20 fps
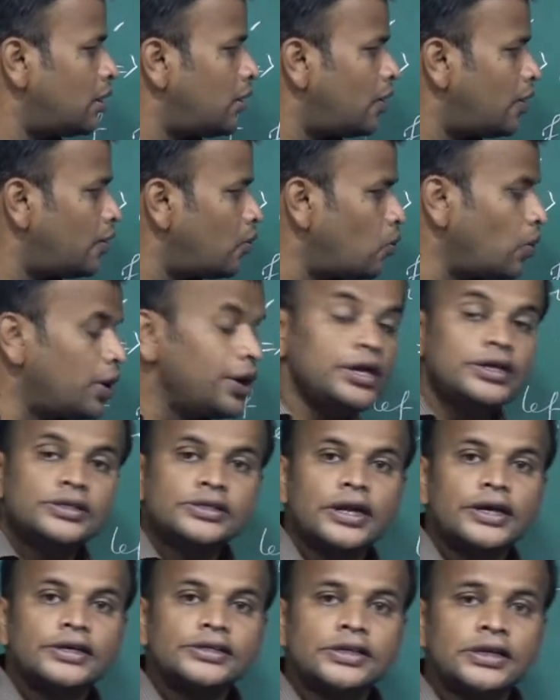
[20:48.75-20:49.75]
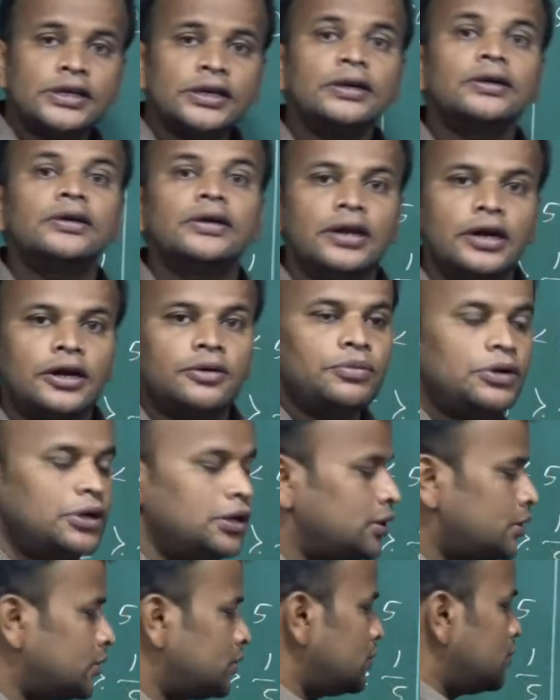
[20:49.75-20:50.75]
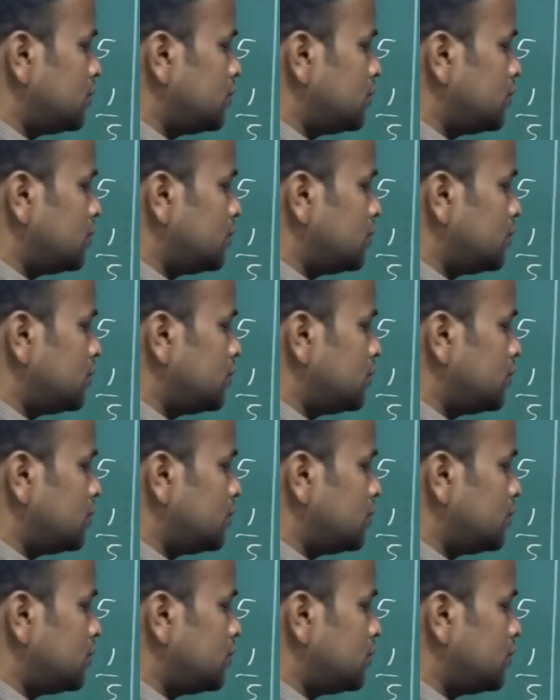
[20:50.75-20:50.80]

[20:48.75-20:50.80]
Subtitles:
or y is lies in denominator.